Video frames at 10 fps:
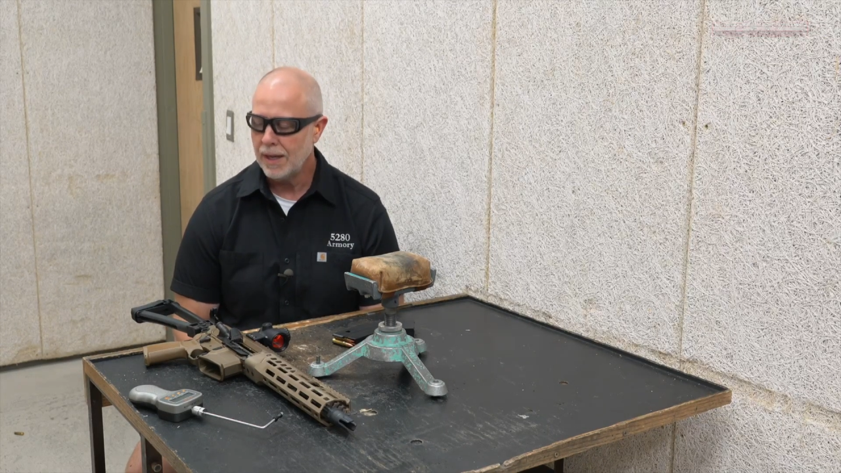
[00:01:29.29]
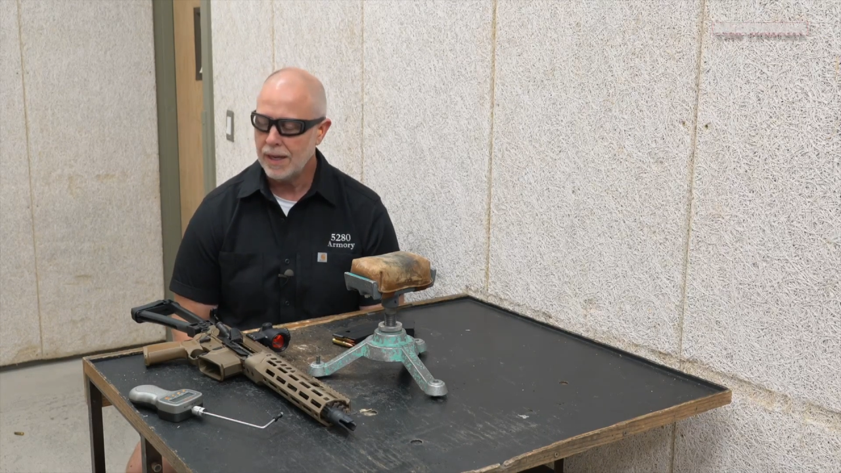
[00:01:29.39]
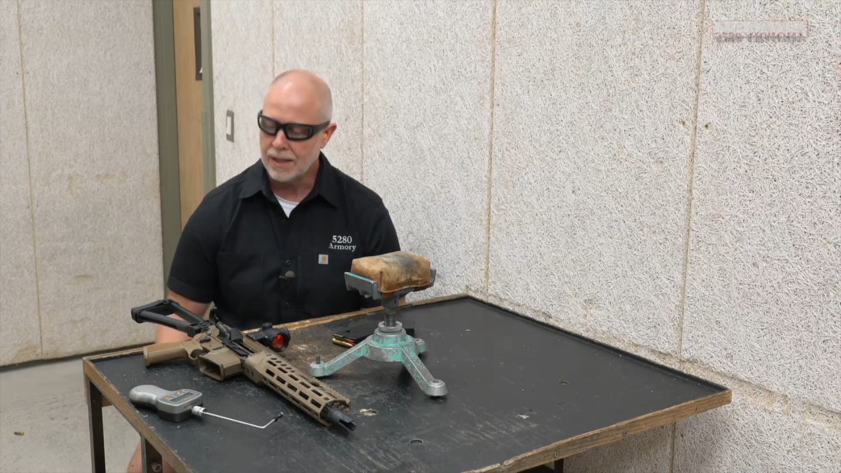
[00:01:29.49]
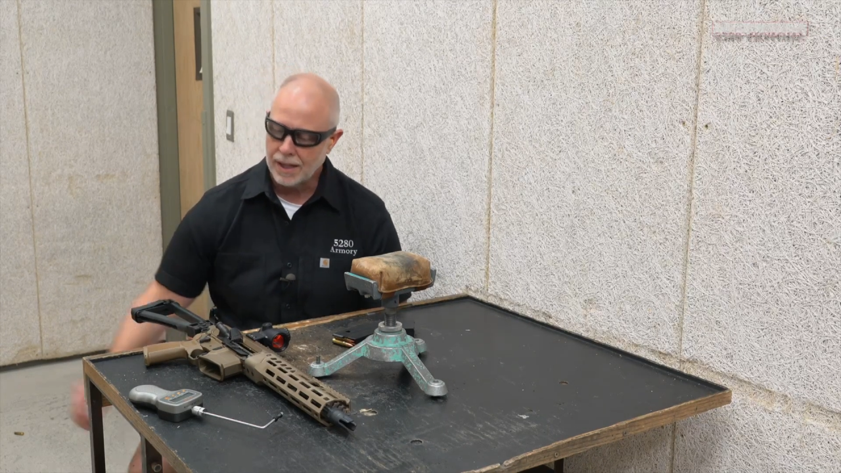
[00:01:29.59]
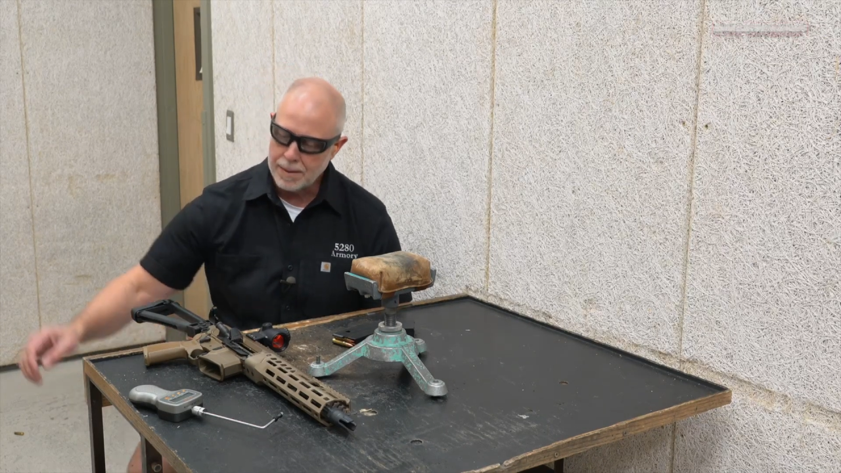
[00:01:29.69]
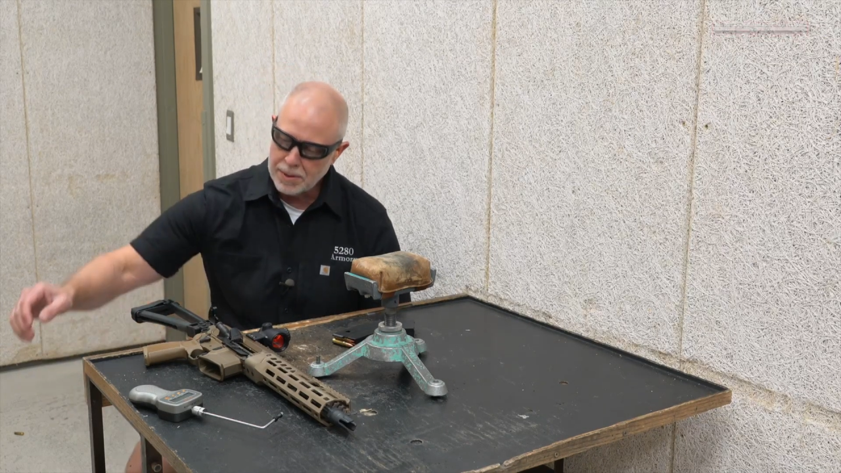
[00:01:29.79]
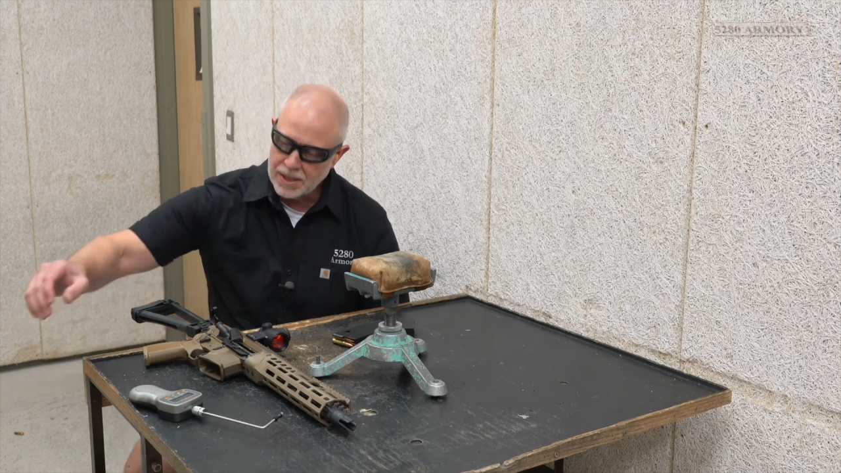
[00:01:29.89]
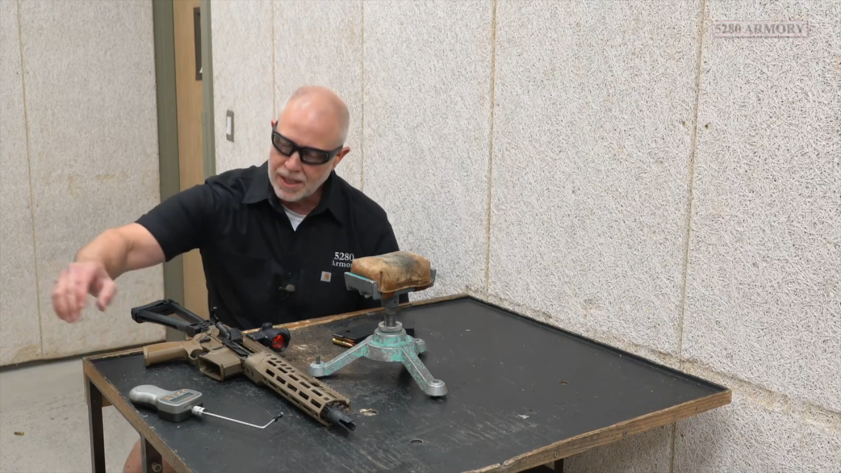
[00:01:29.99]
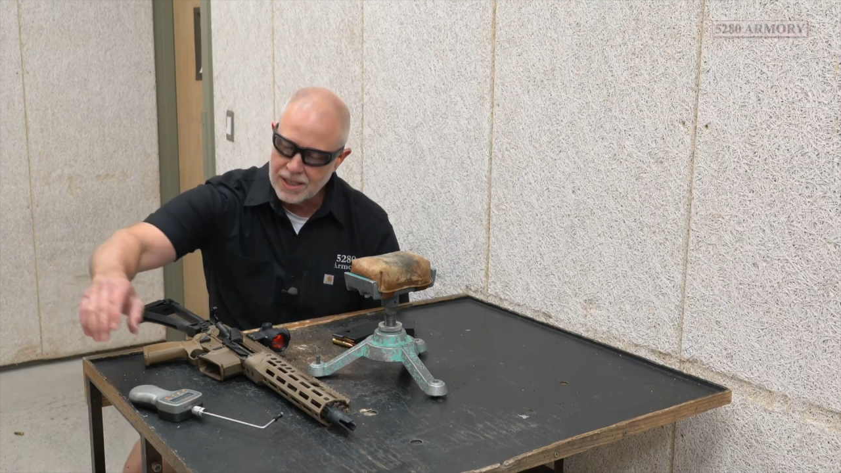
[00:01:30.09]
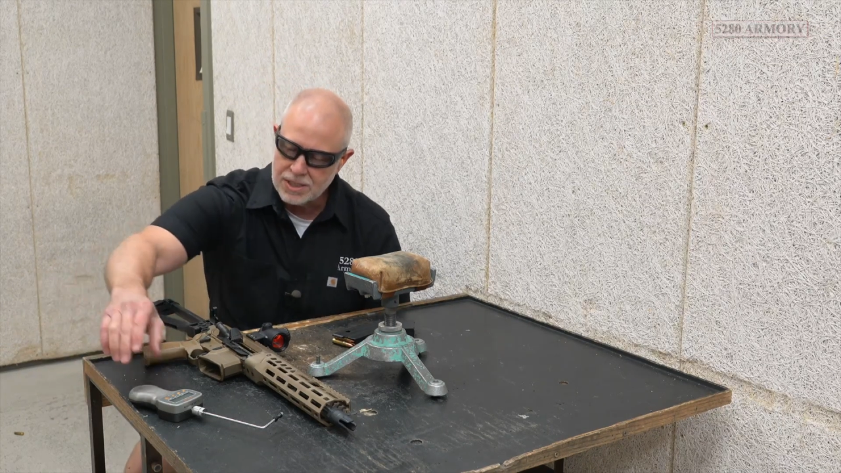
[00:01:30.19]
and the lineman
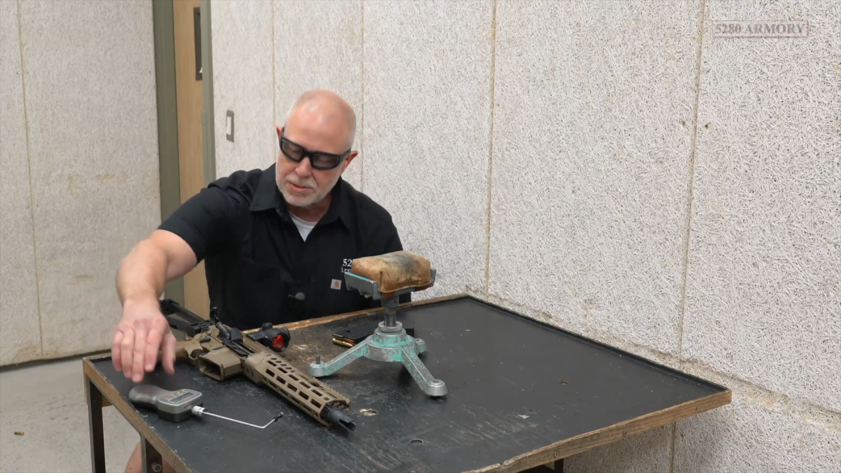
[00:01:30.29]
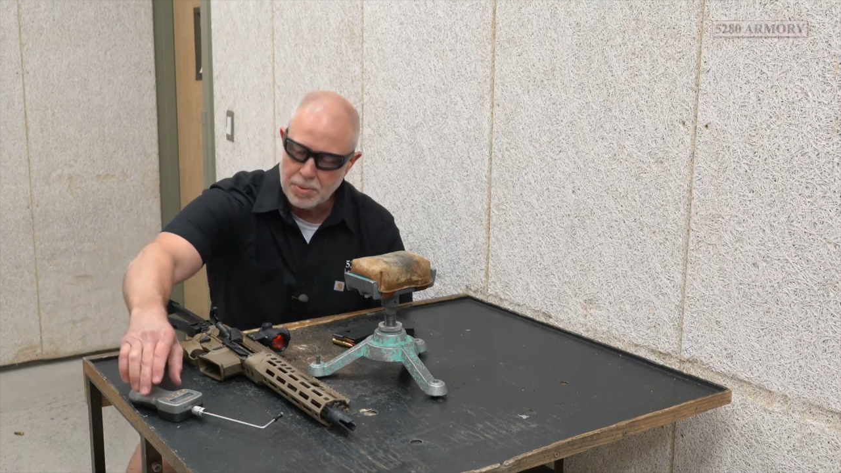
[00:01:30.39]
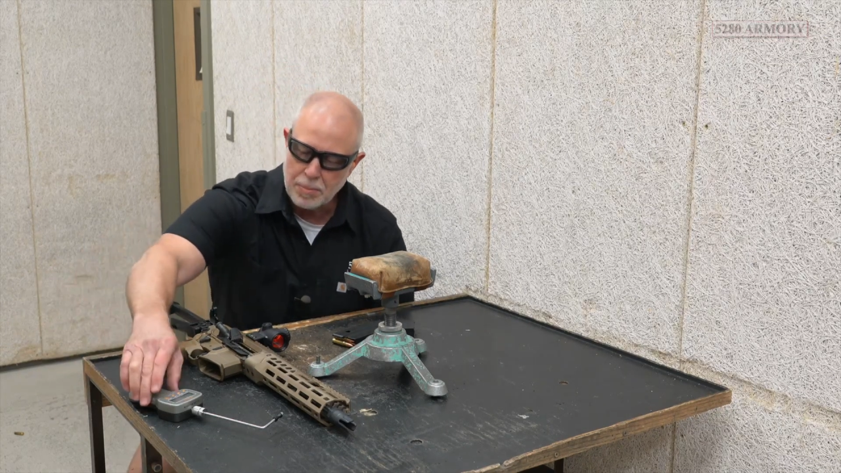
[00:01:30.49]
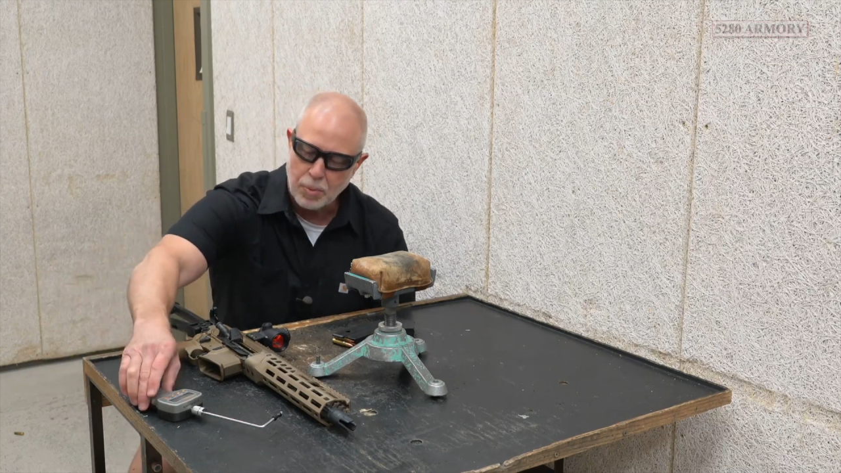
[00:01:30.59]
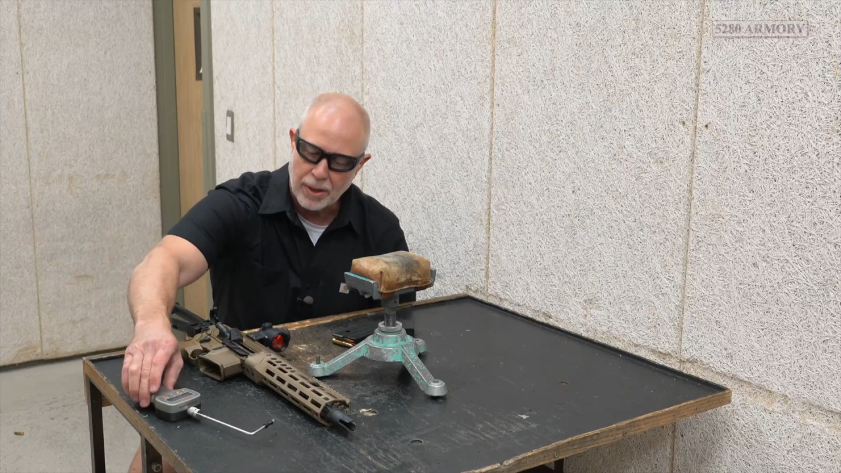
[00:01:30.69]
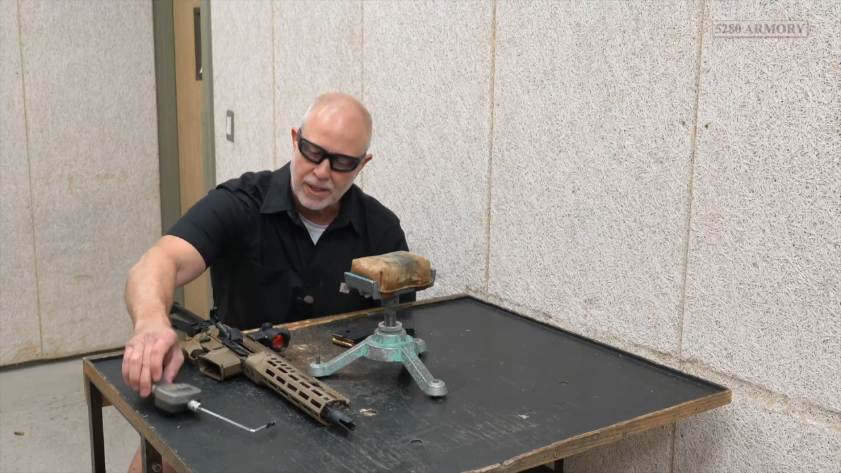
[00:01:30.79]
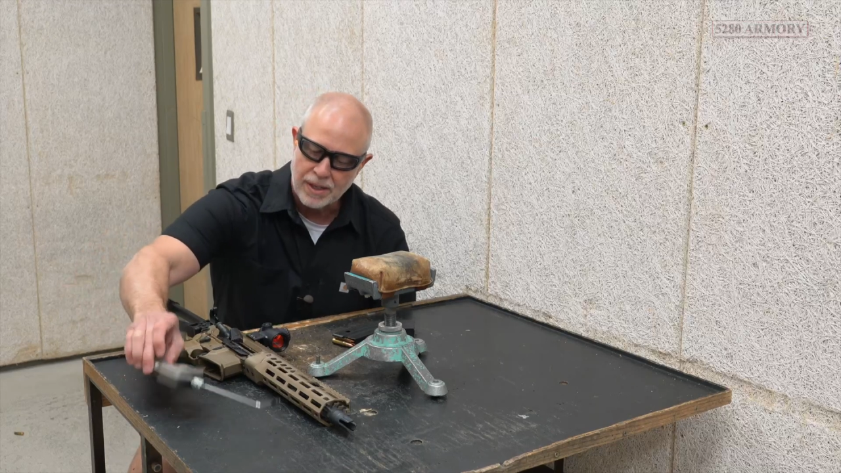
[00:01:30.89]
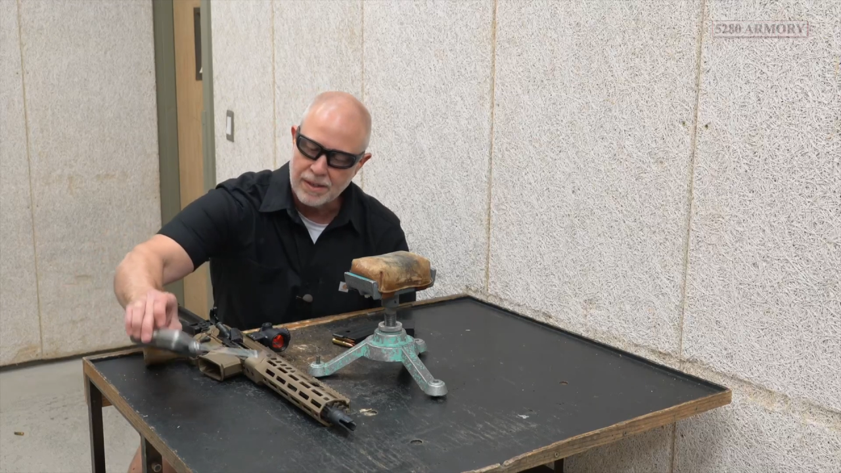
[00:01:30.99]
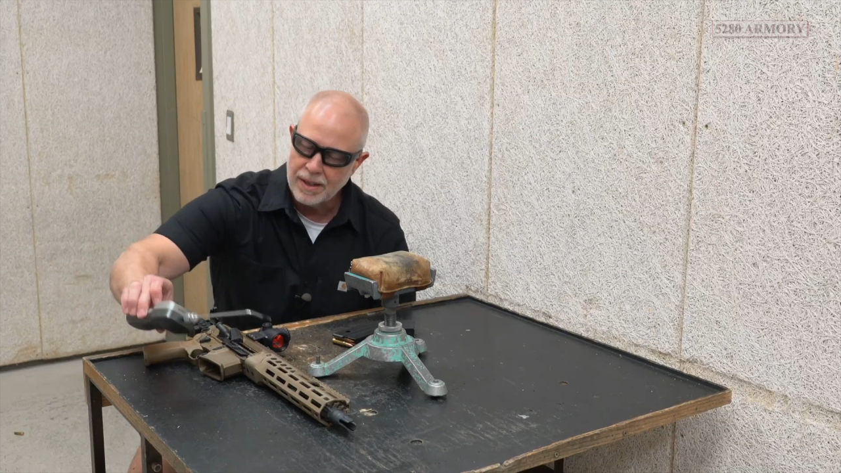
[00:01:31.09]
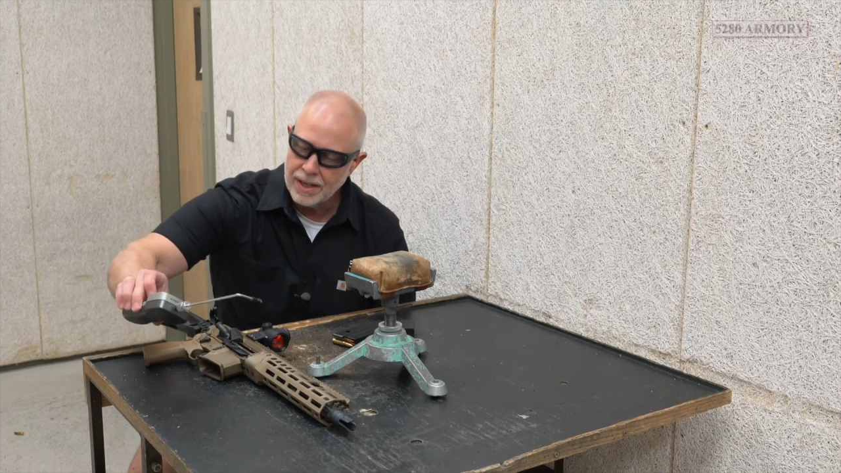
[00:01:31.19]
gauge has been breaking